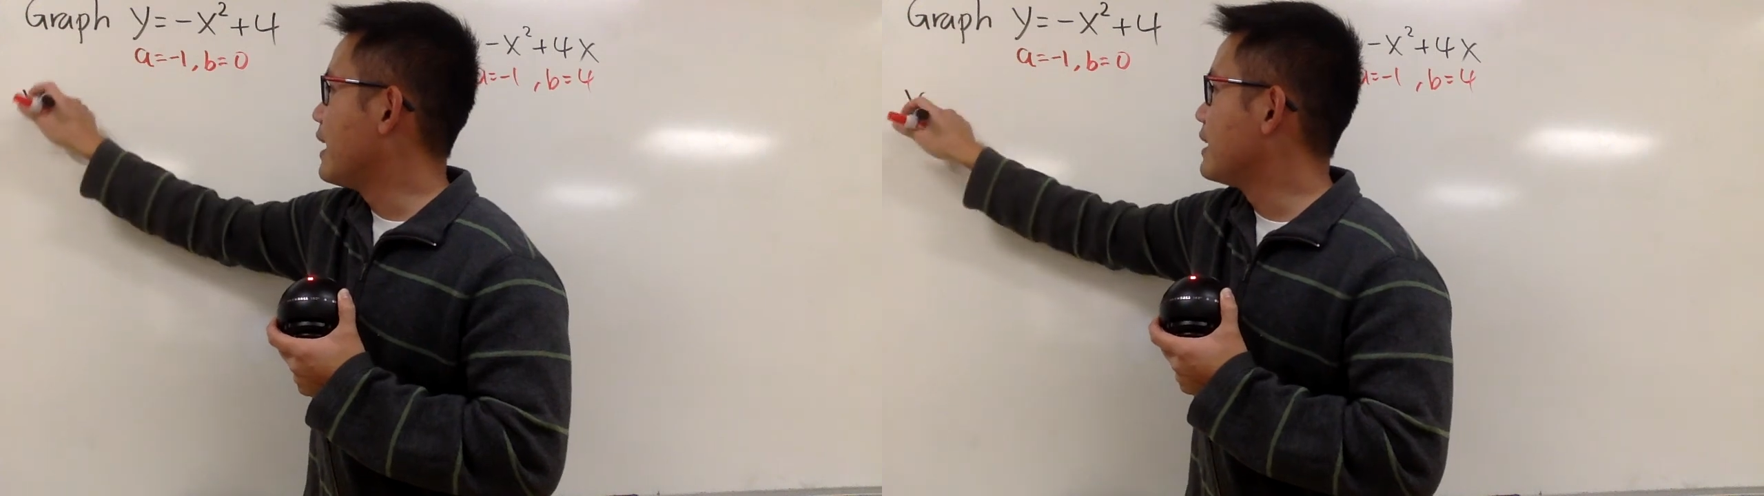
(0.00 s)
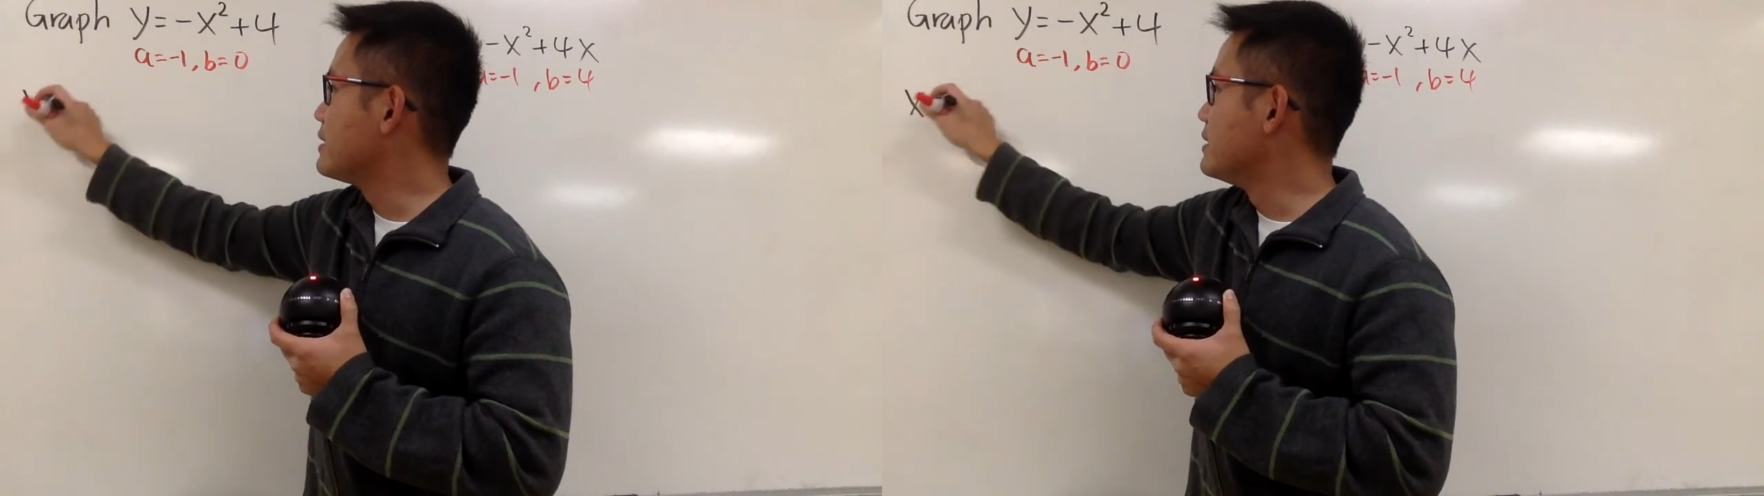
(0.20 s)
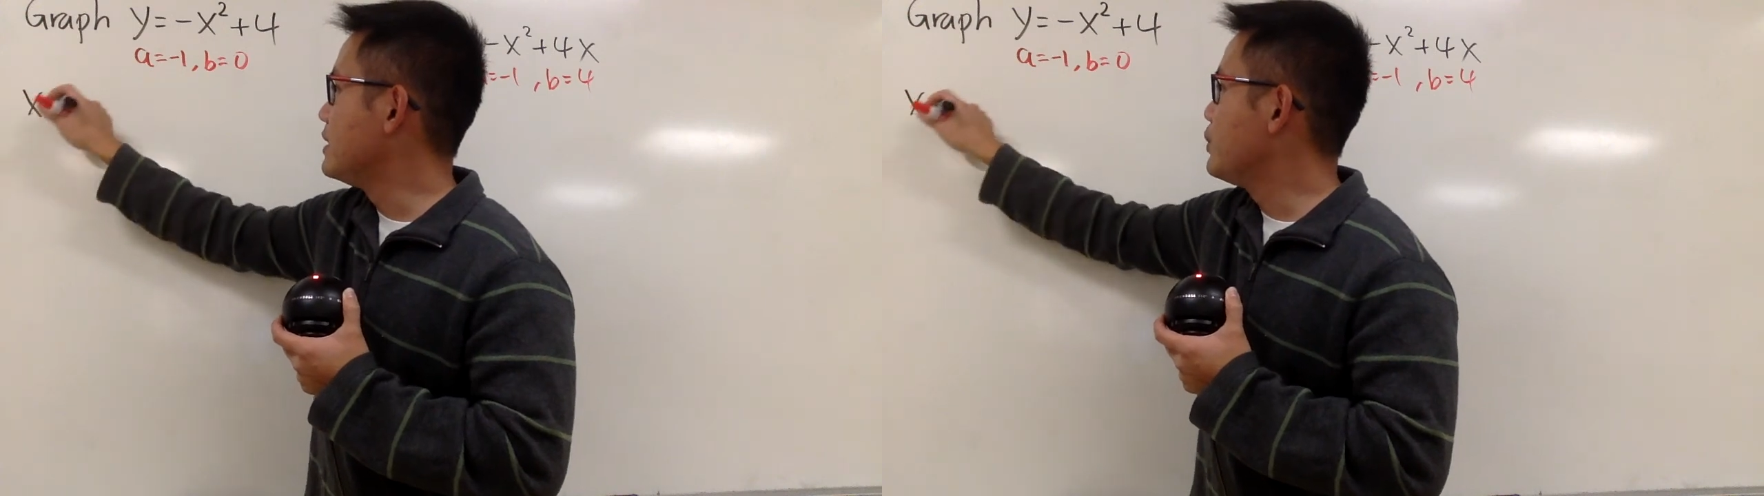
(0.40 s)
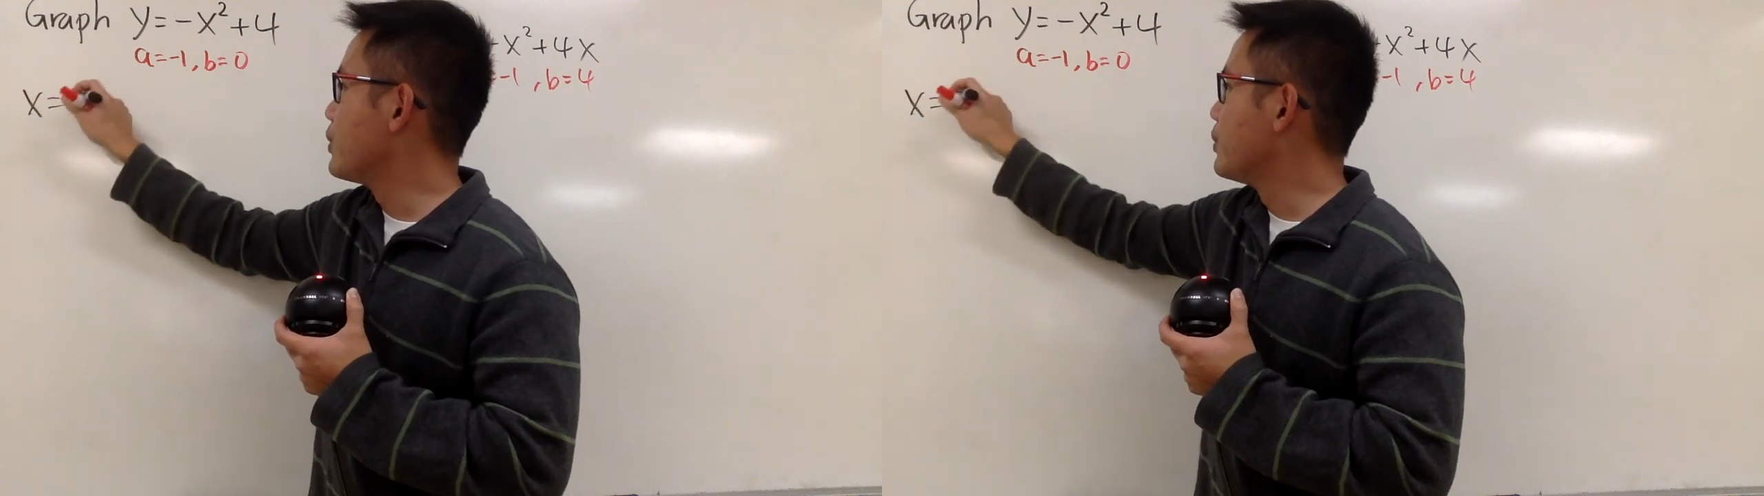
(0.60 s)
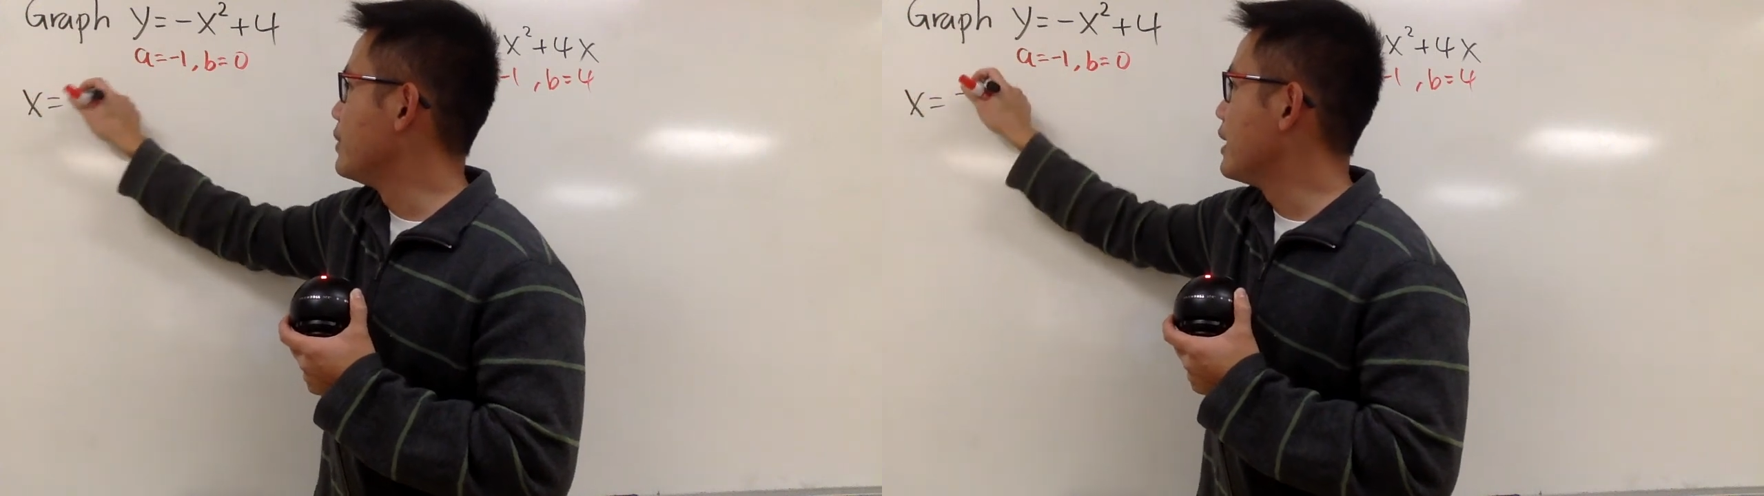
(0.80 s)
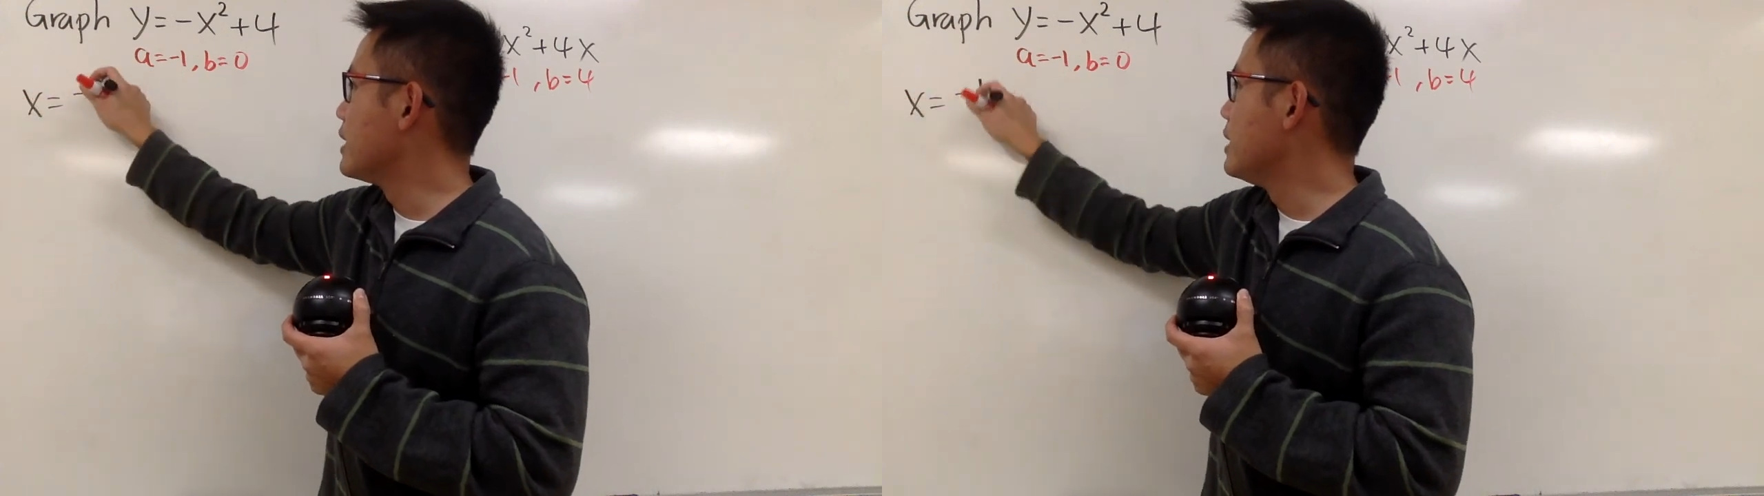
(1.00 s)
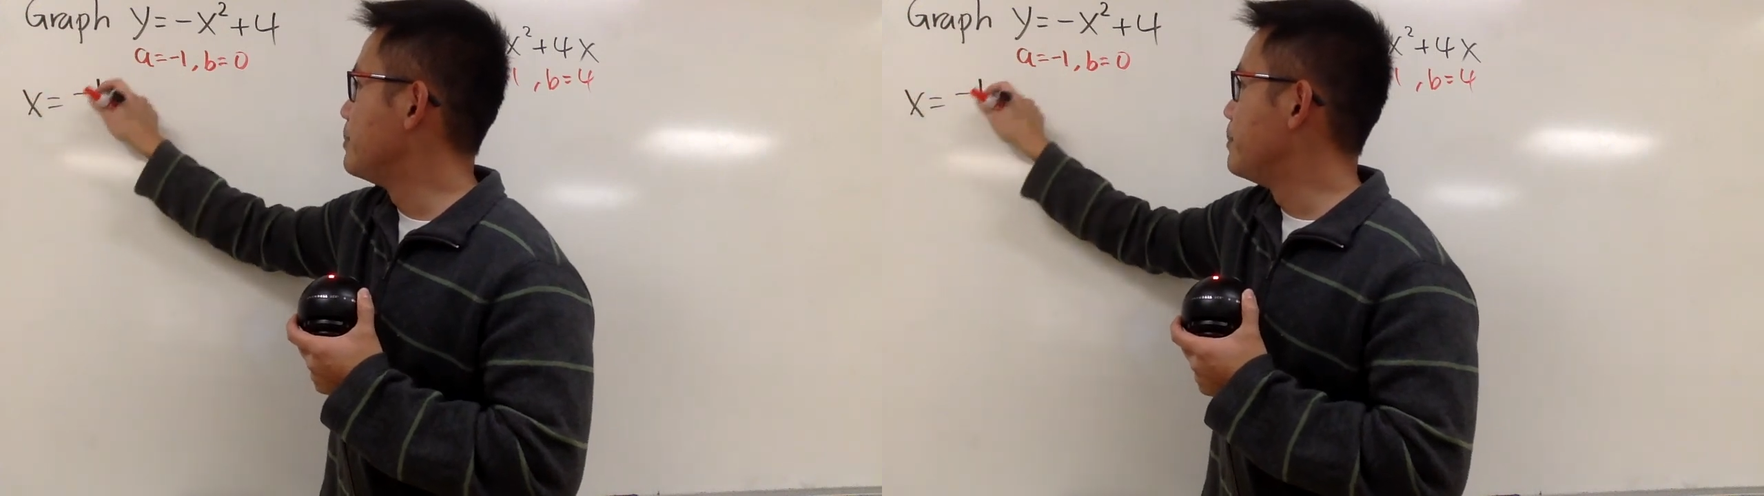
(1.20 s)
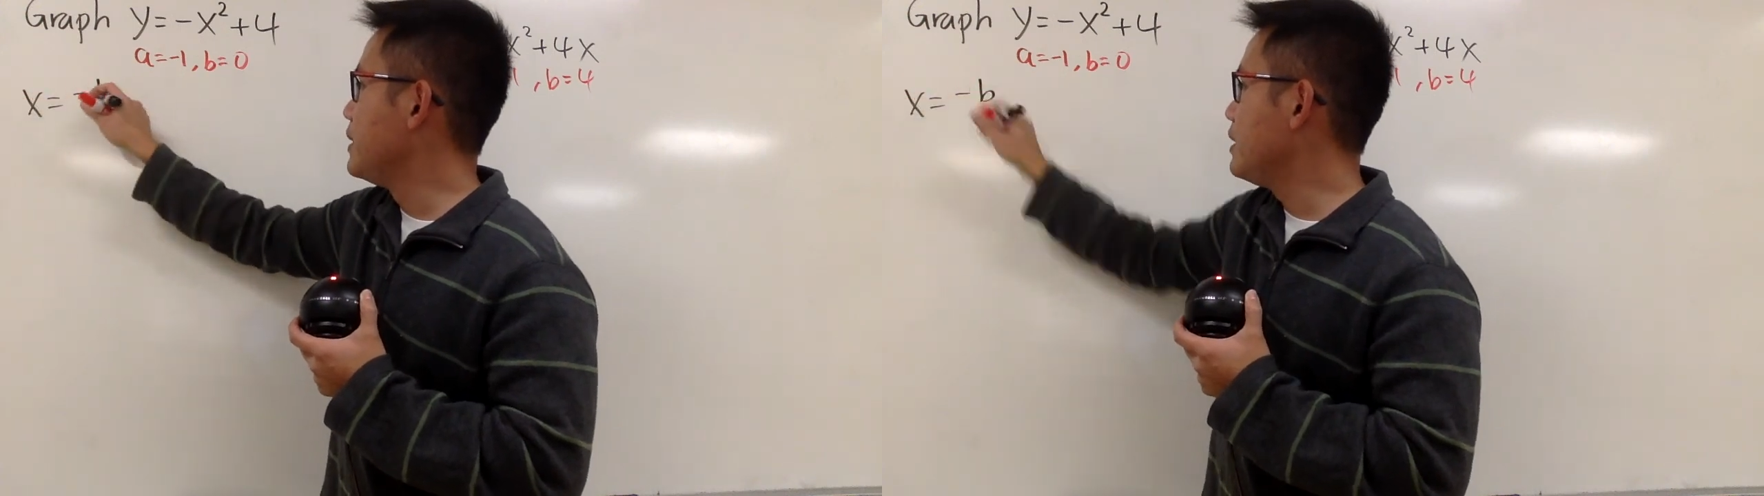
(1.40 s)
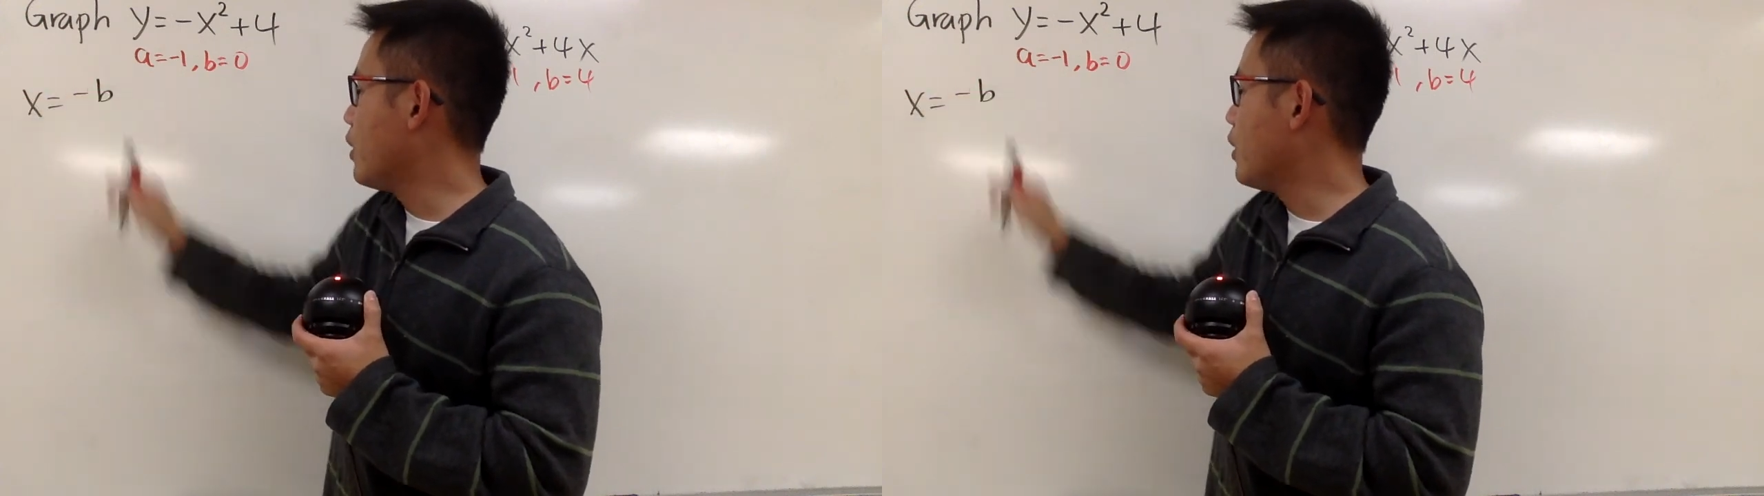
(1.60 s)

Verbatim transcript: x is equal to negative b